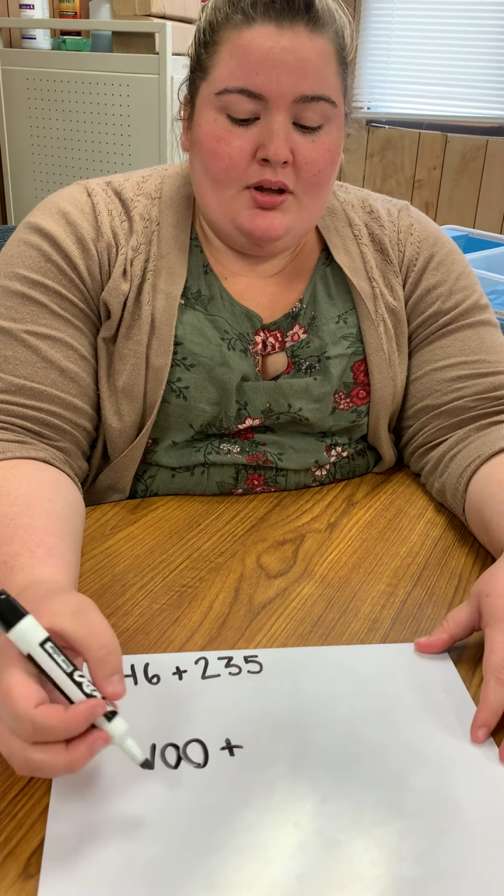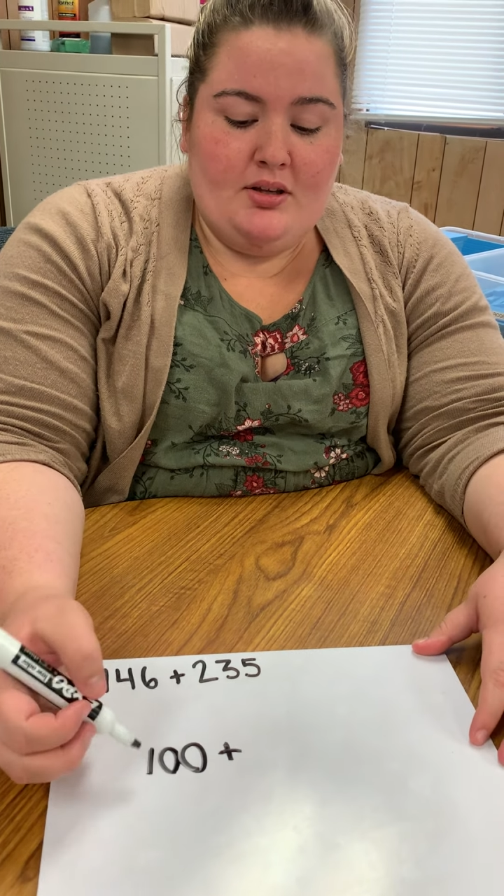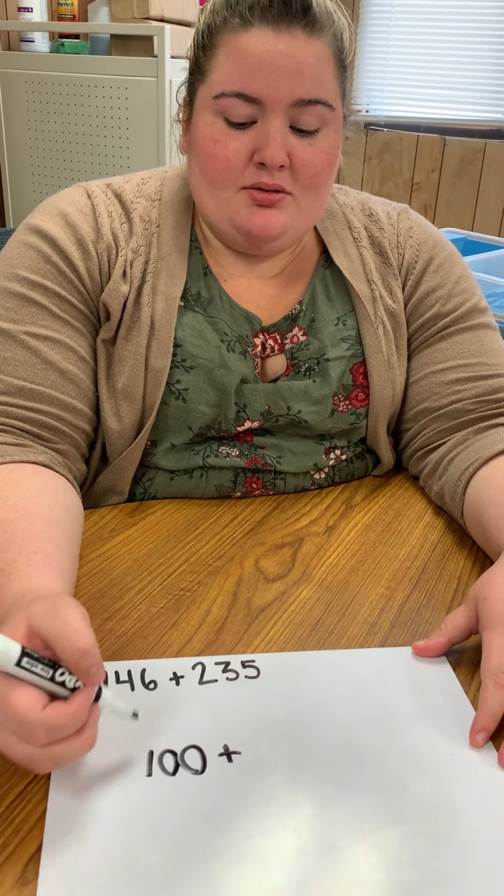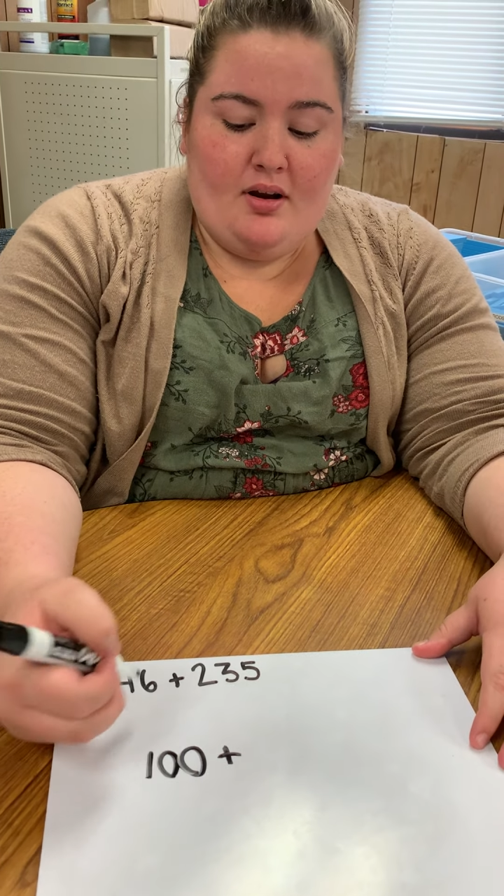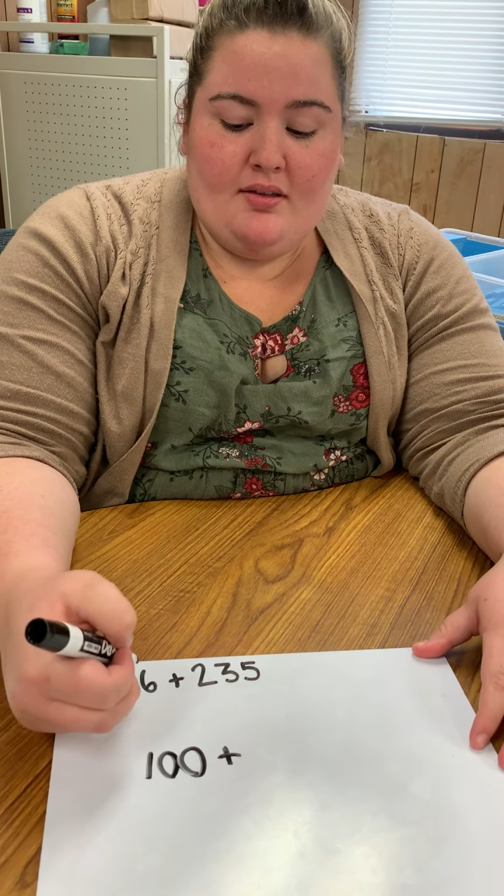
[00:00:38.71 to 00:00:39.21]

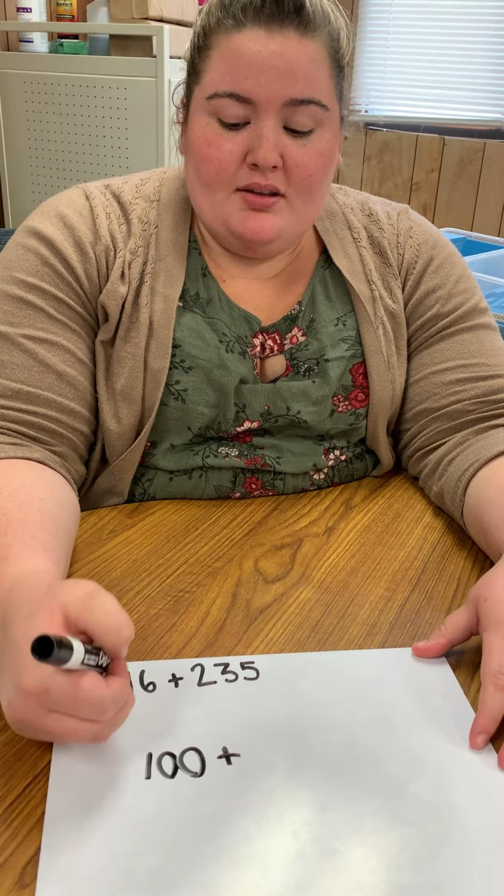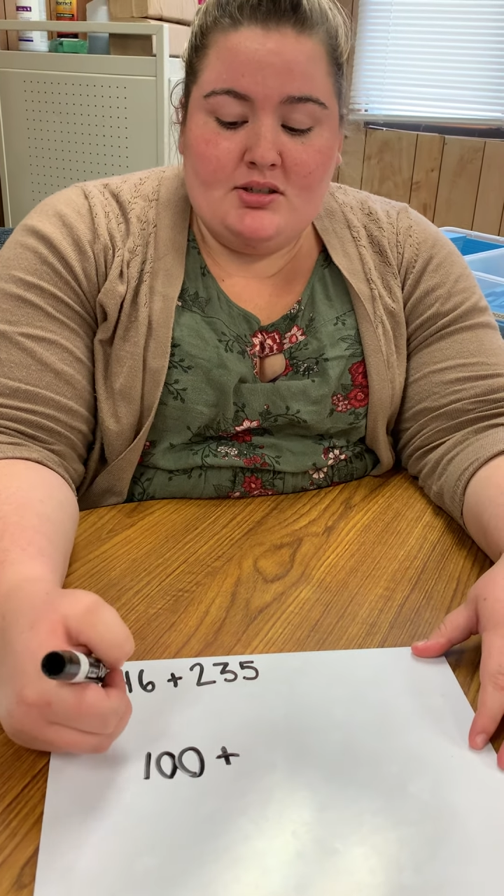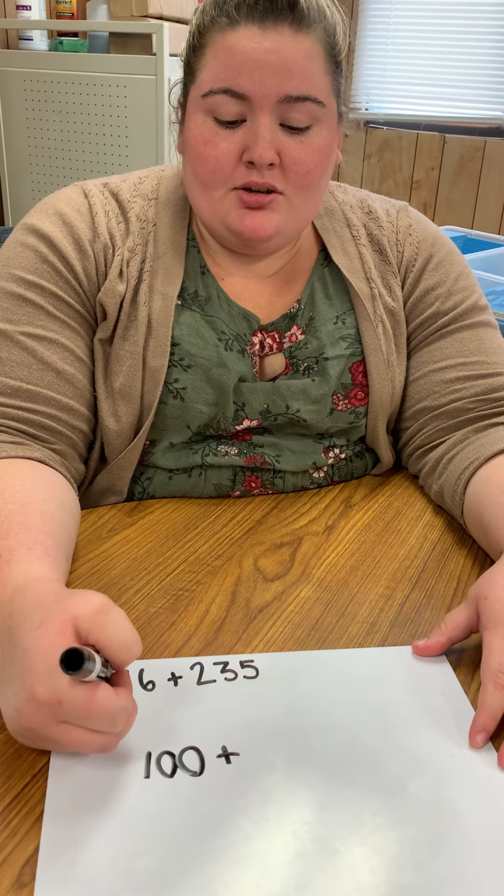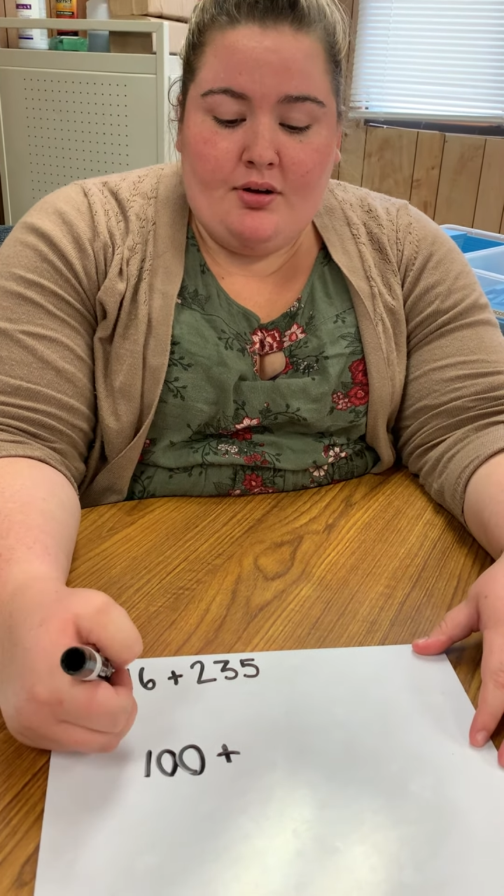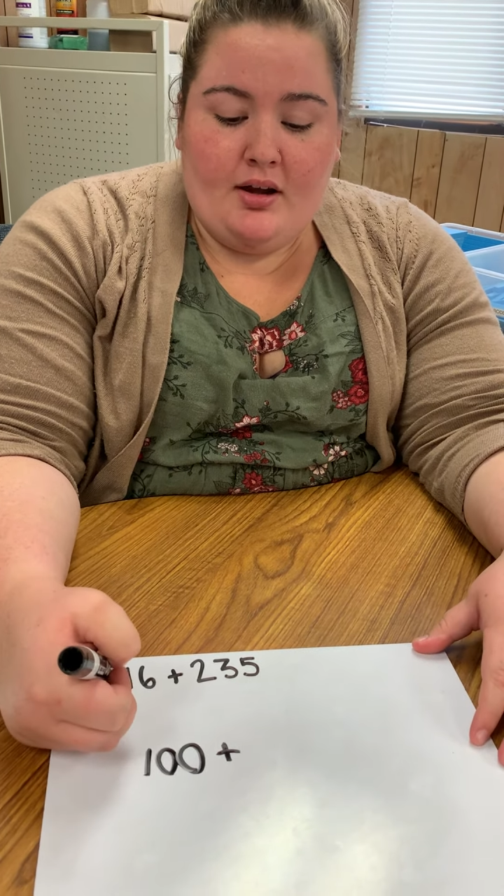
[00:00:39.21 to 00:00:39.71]
is writing this
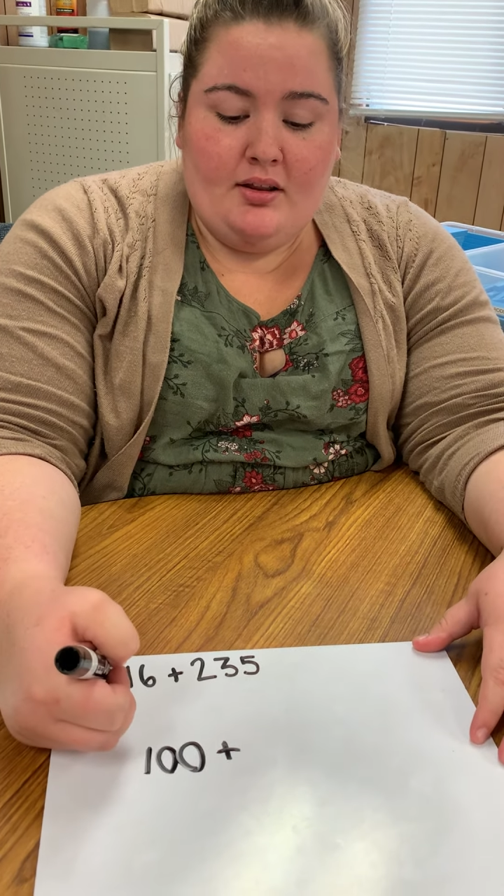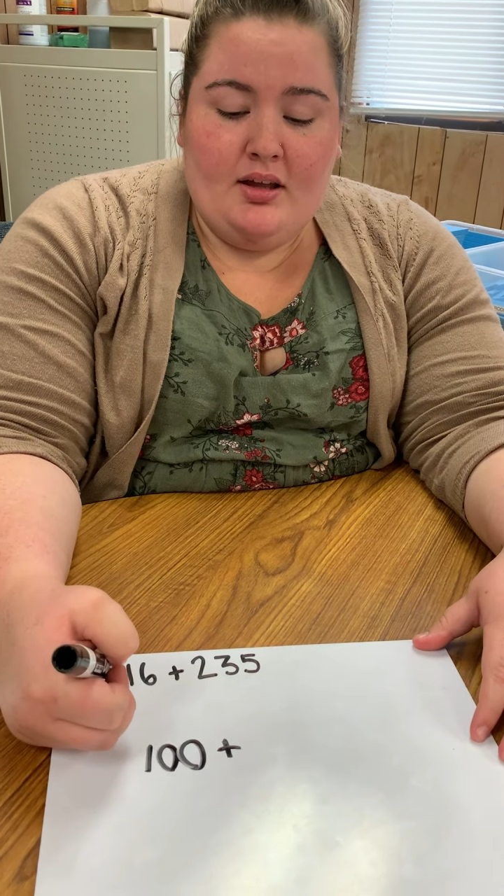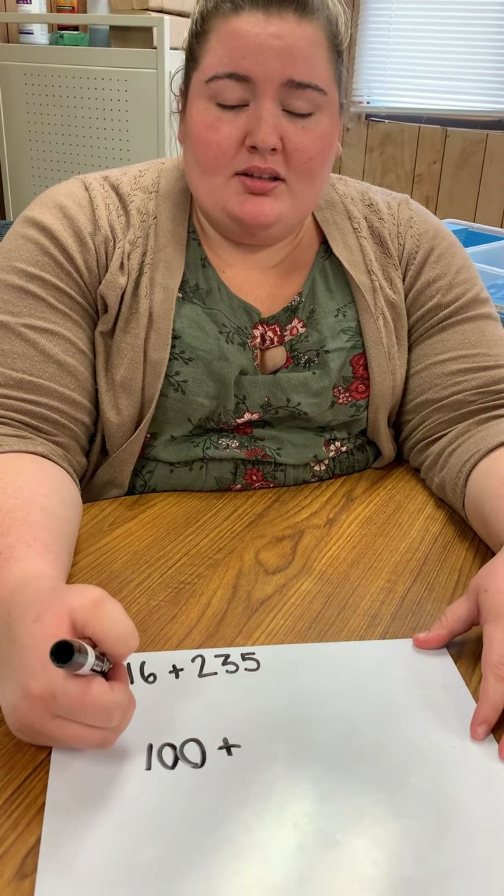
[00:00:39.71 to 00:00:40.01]
correctly